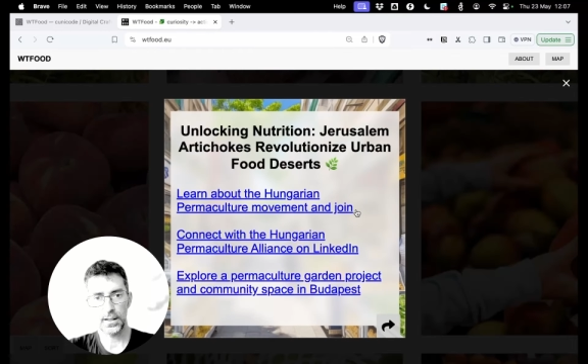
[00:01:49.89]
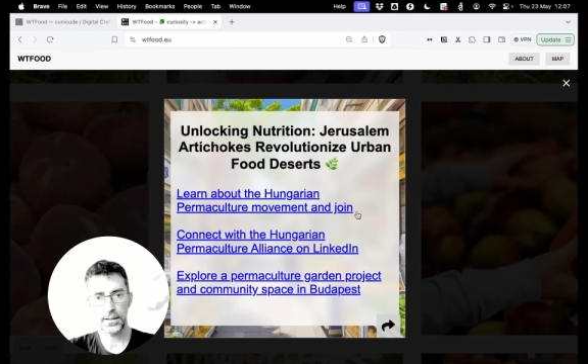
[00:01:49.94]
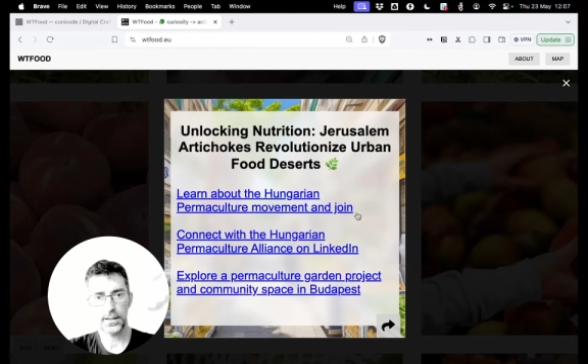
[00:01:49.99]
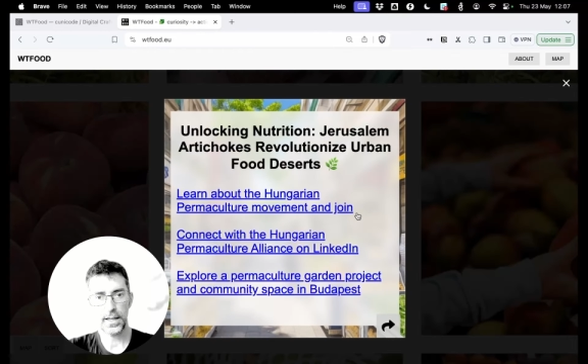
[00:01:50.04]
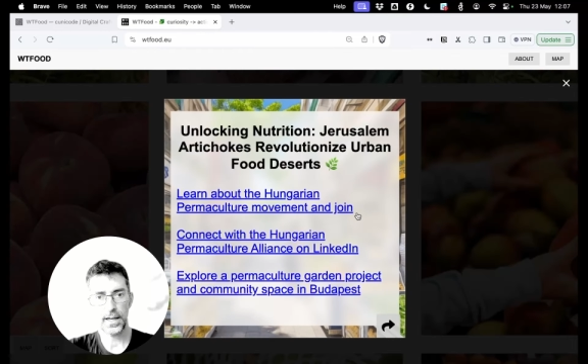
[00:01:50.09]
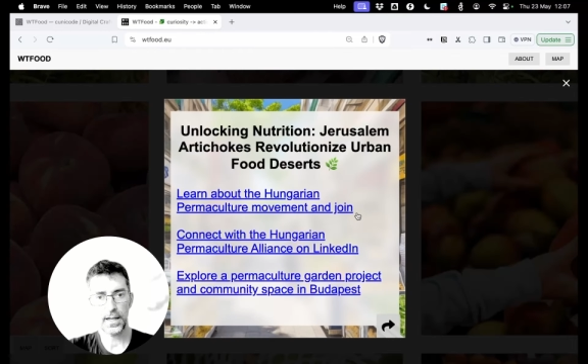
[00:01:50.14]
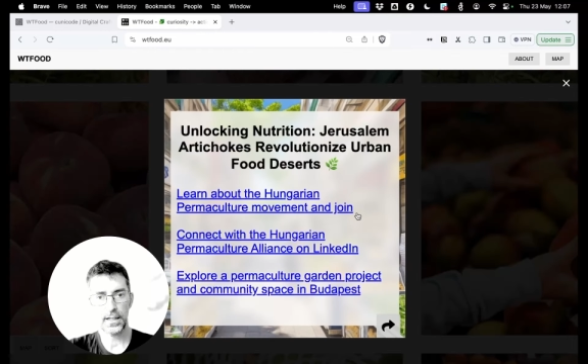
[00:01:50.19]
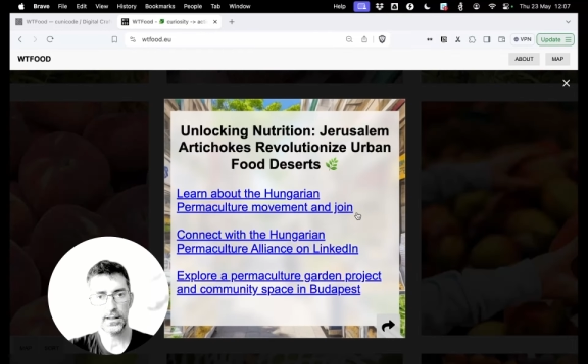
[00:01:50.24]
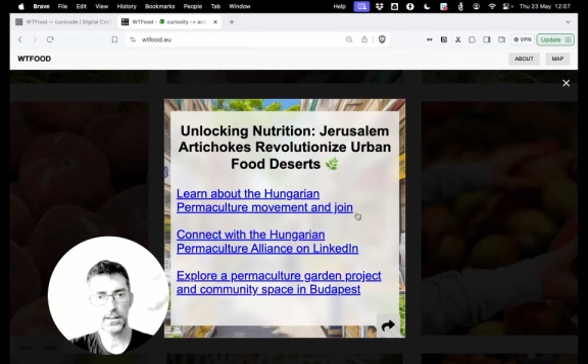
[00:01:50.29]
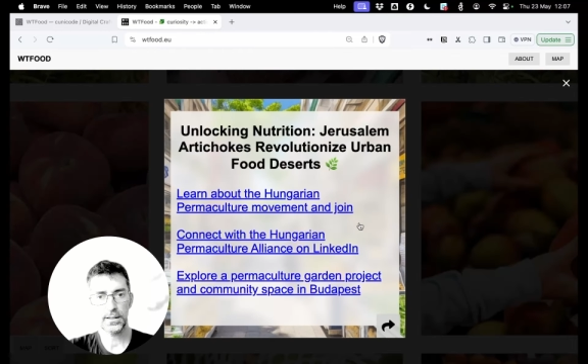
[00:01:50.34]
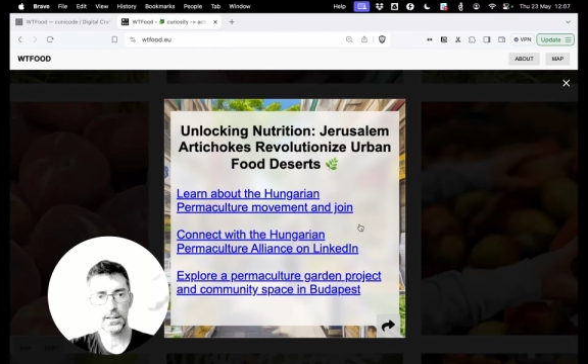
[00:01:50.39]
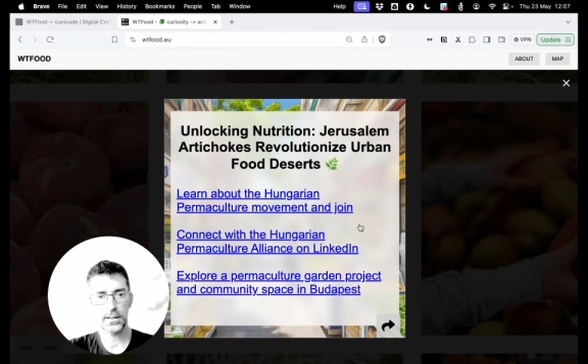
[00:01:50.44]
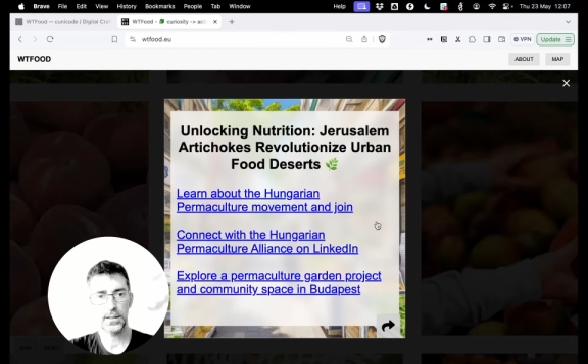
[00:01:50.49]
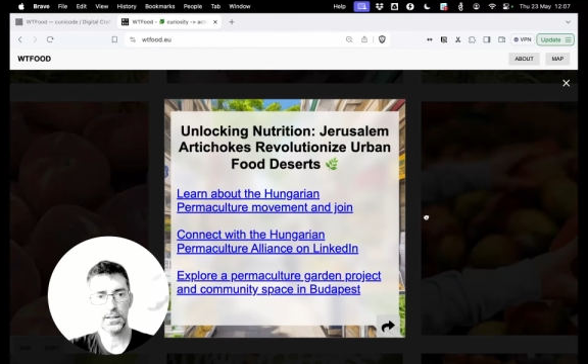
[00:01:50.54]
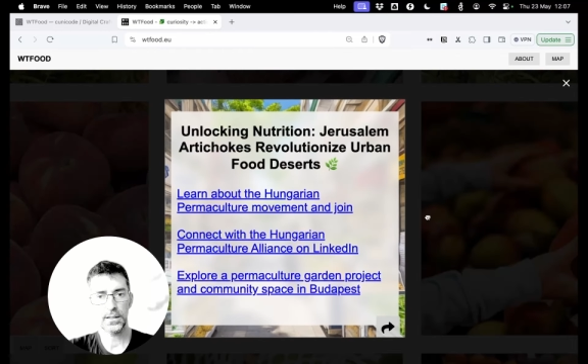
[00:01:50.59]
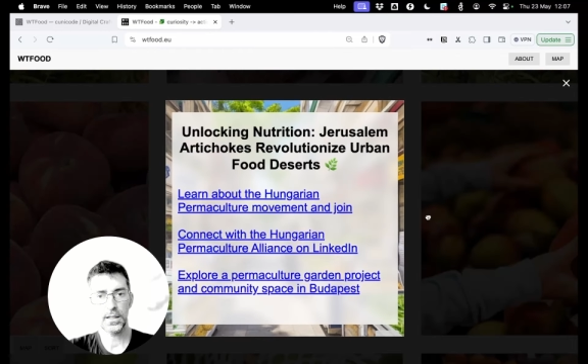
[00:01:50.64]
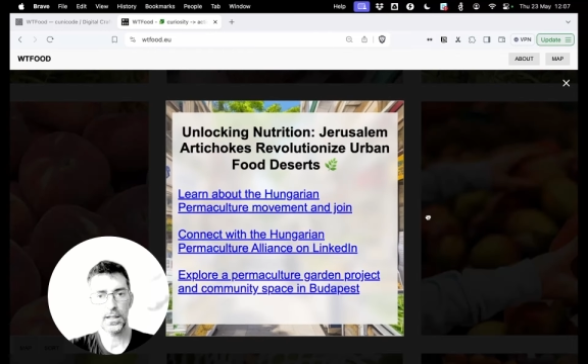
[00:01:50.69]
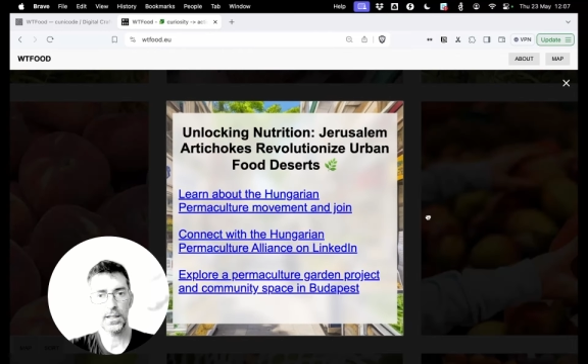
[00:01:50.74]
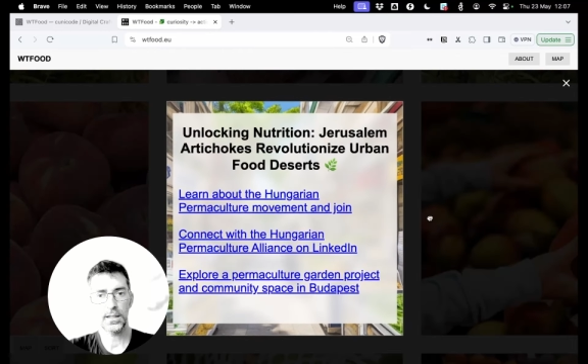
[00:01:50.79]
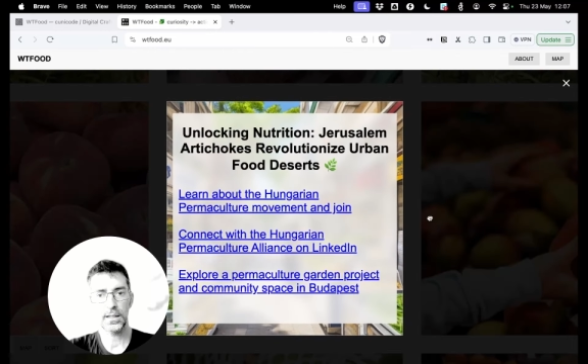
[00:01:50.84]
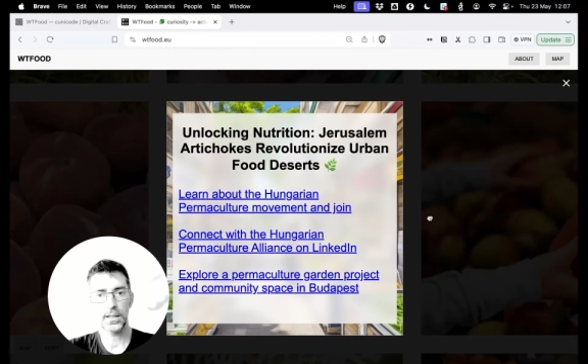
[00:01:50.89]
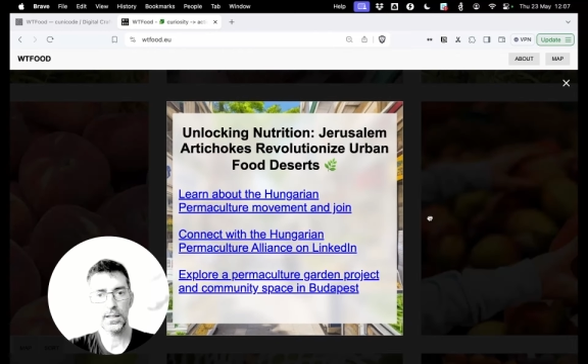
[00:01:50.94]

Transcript: text inside